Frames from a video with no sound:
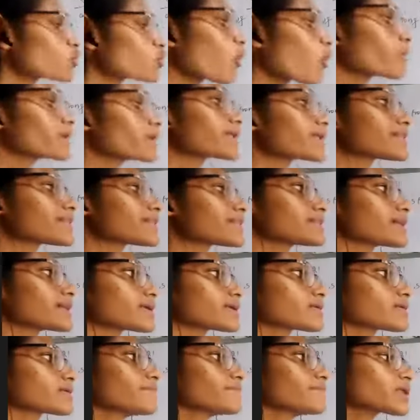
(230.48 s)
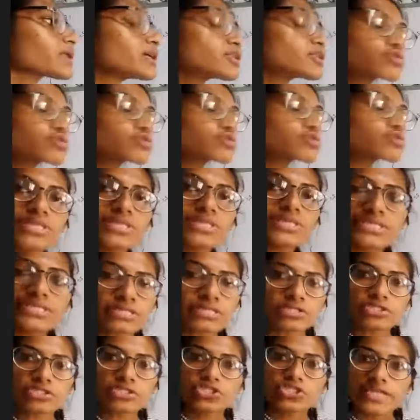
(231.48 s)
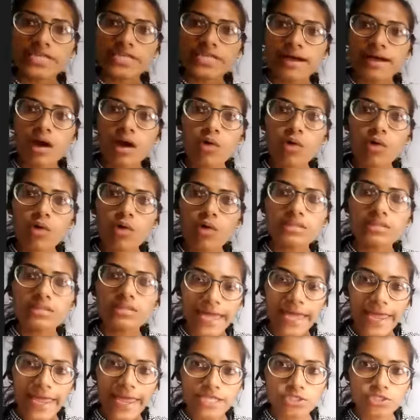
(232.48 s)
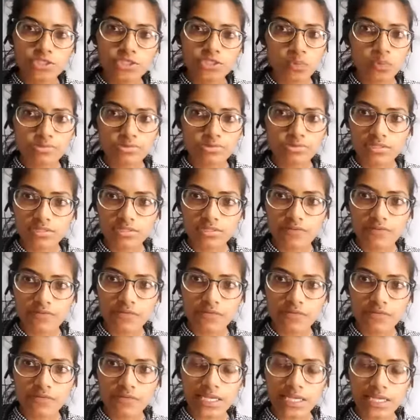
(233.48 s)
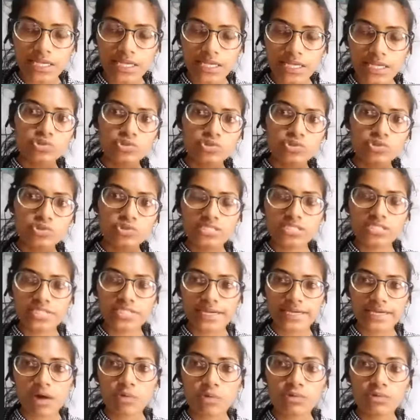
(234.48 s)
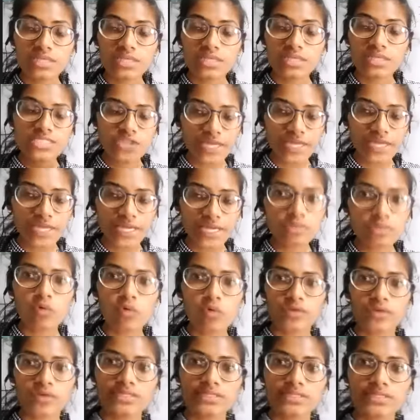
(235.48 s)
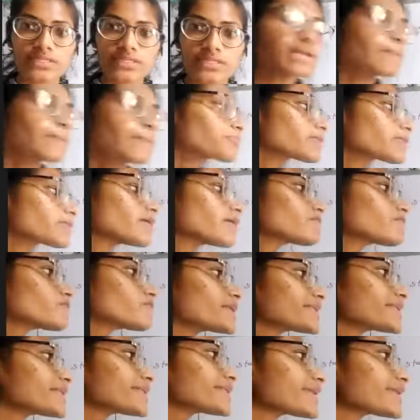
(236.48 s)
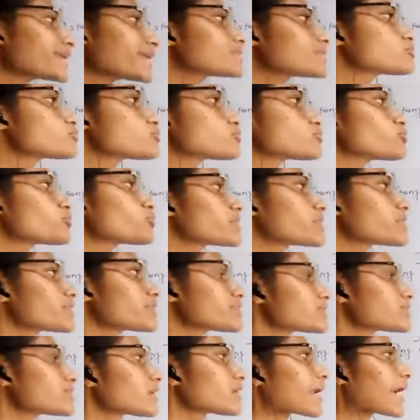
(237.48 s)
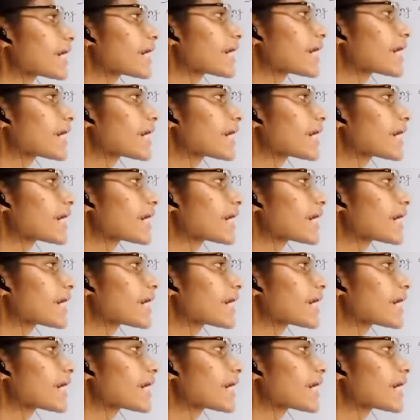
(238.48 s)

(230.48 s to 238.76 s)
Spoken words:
in them. So just check out the H positive value to just check out the strength of acid. We need to describe